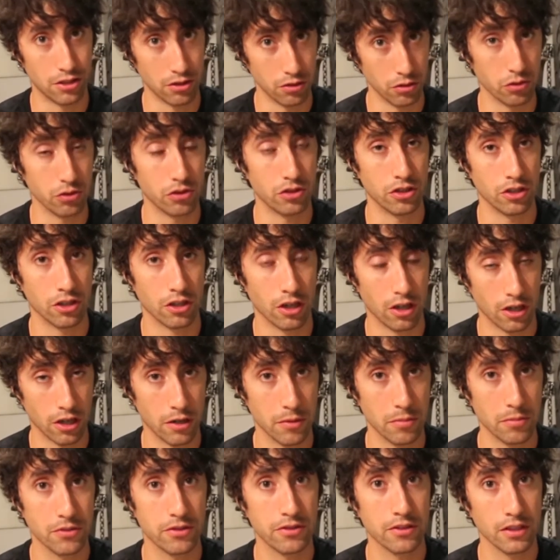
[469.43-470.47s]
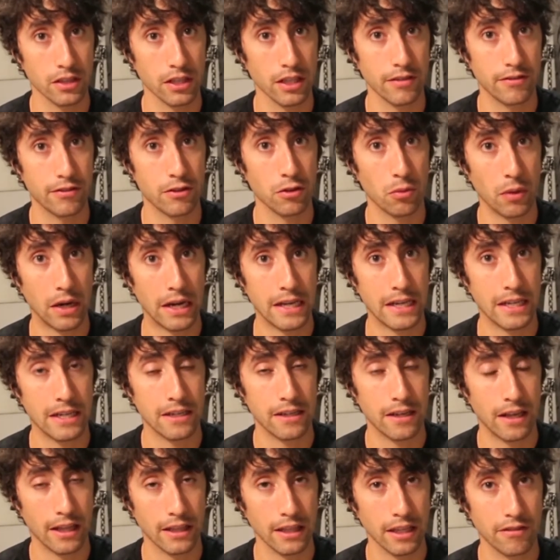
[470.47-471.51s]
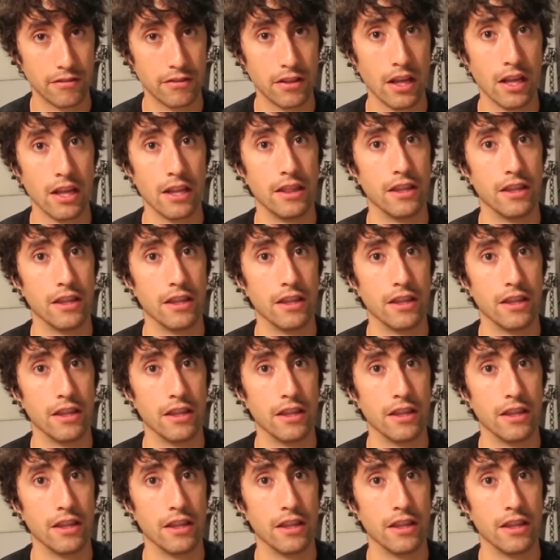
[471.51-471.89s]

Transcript: use your arms to lift the weight in a deadlift.